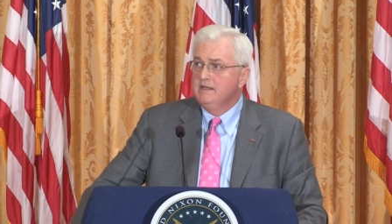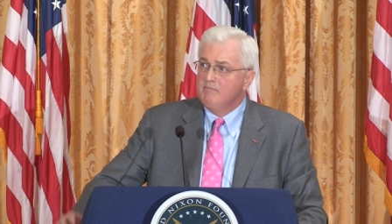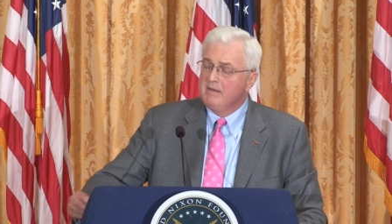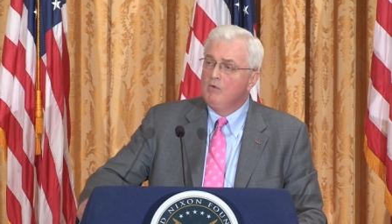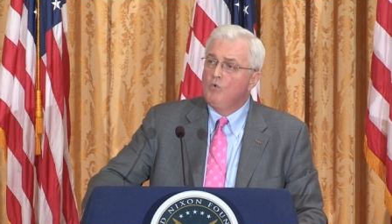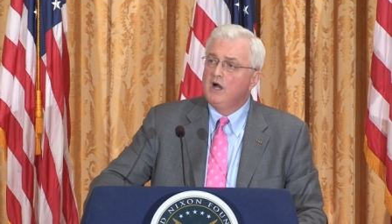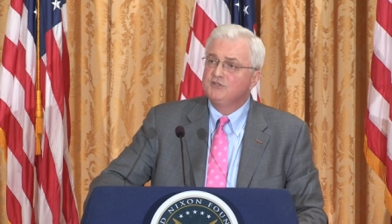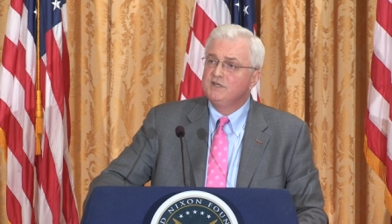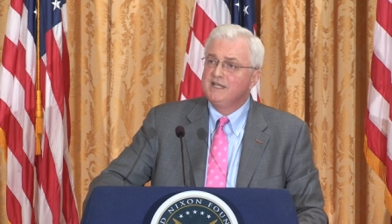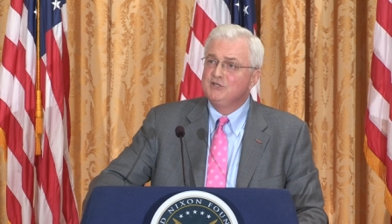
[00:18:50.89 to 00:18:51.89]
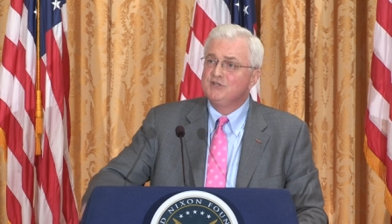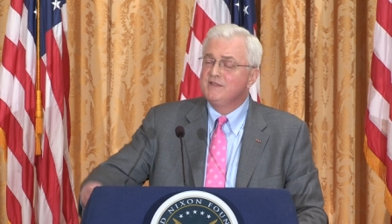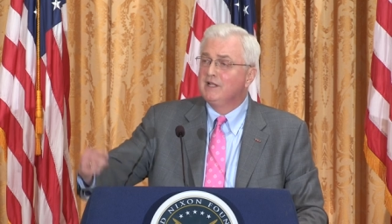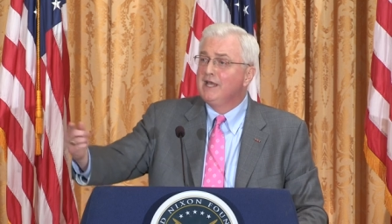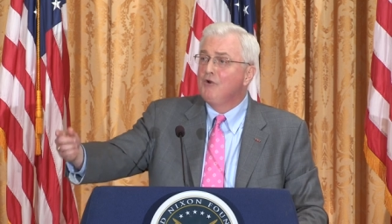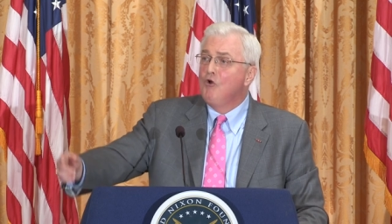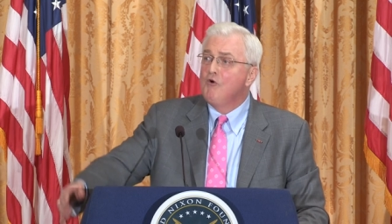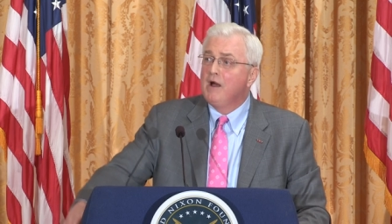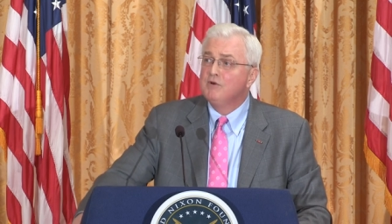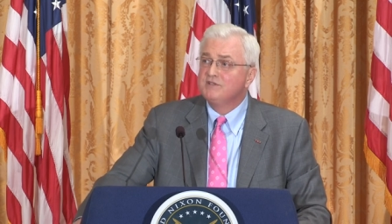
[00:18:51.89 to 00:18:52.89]
Met him in Washington, D.C., and then later
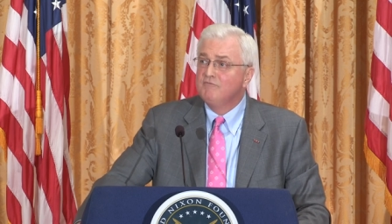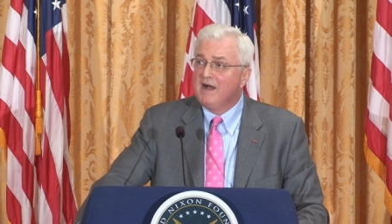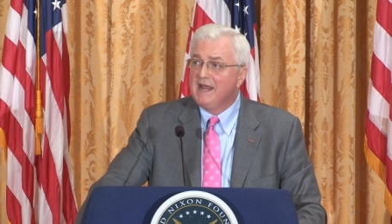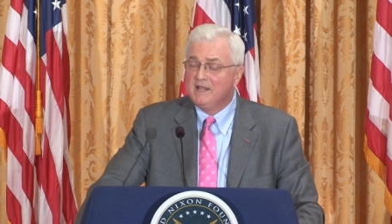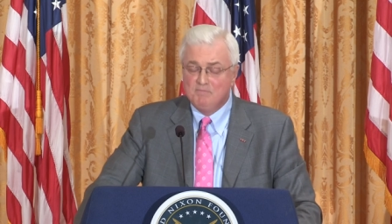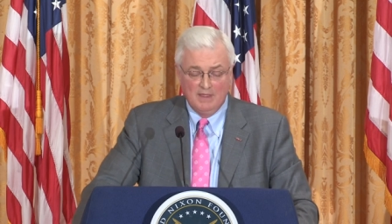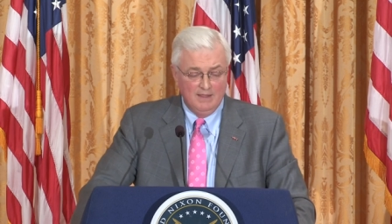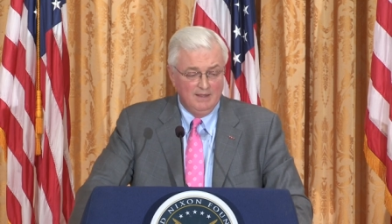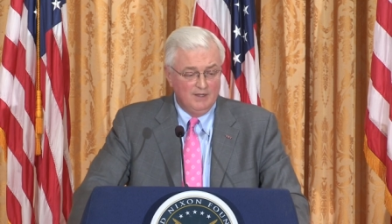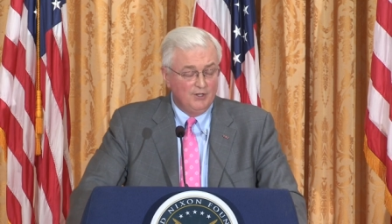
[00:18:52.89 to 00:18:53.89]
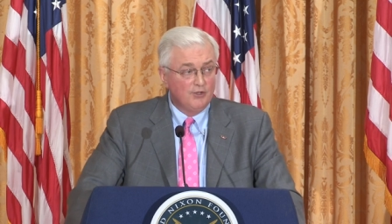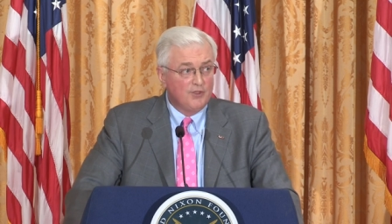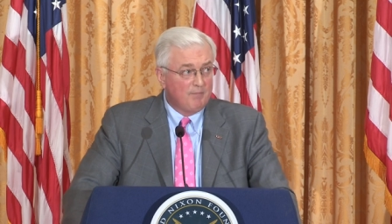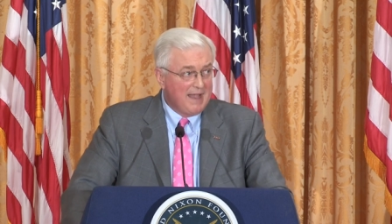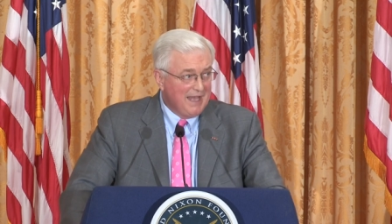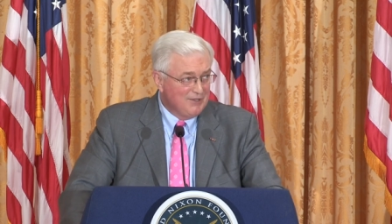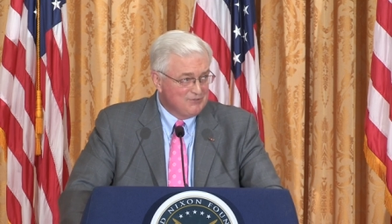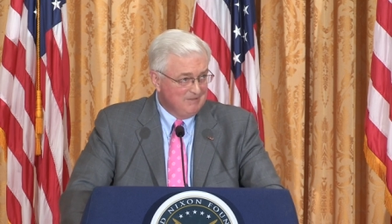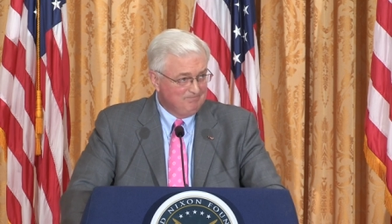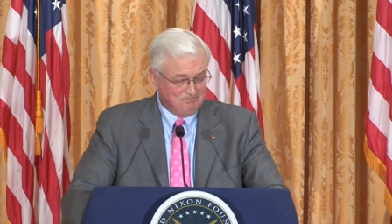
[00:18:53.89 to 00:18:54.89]
on I was invited to go to the
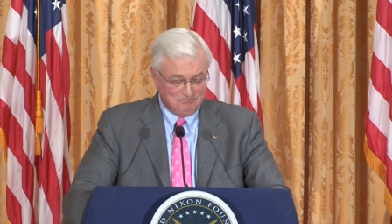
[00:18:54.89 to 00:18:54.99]
palace.